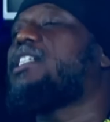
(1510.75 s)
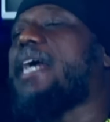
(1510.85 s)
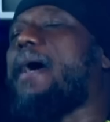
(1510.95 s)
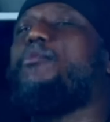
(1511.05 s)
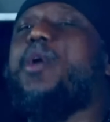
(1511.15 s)

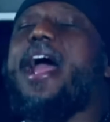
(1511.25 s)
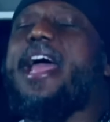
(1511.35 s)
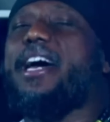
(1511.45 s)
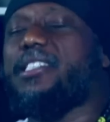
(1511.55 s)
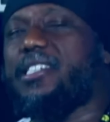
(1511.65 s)

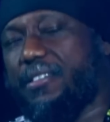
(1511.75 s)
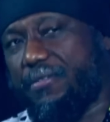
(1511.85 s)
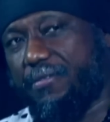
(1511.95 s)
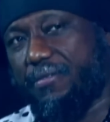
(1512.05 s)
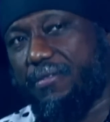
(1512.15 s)
somewhere
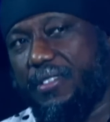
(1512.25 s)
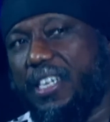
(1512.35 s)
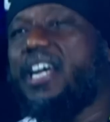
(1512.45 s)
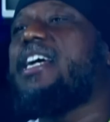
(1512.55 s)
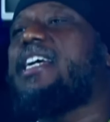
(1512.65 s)
else,
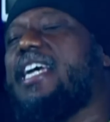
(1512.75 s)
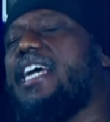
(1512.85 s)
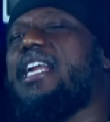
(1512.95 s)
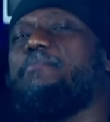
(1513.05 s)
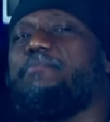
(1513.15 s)

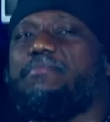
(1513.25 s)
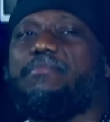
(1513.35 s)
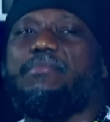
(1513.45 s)
kill him,